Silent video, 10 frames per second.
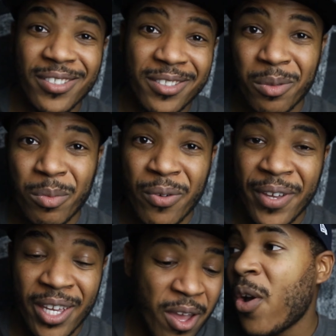is still
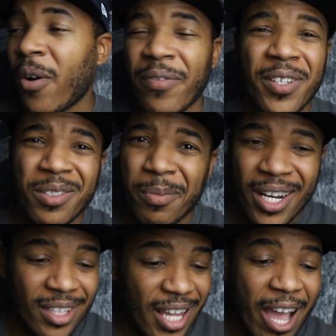moving, or if there's some
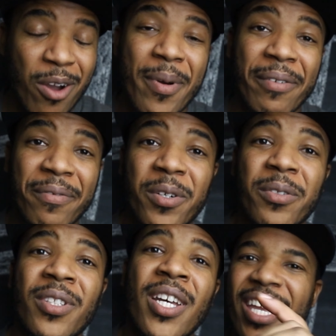kind of lag on my
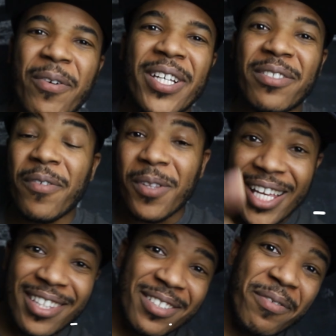phone. Anyways, if you
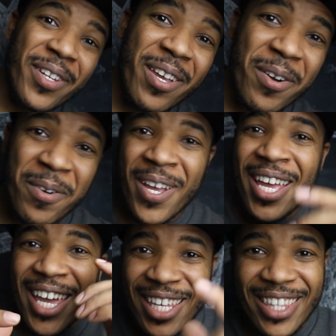like this video,
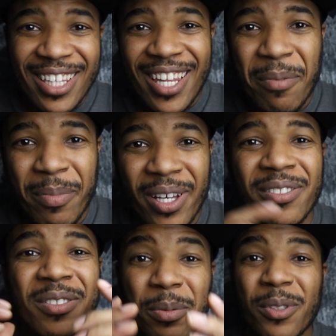hit that like button,
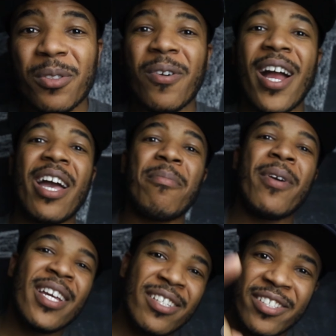subscribe,
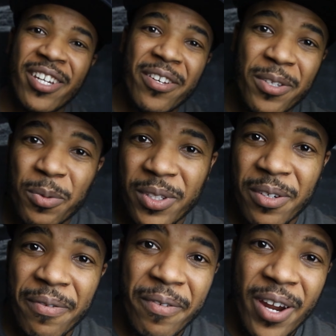share this with
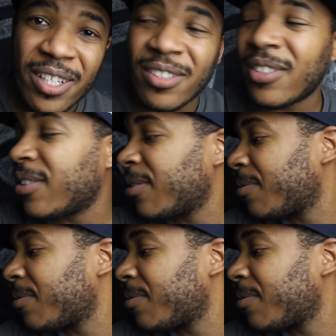your friends,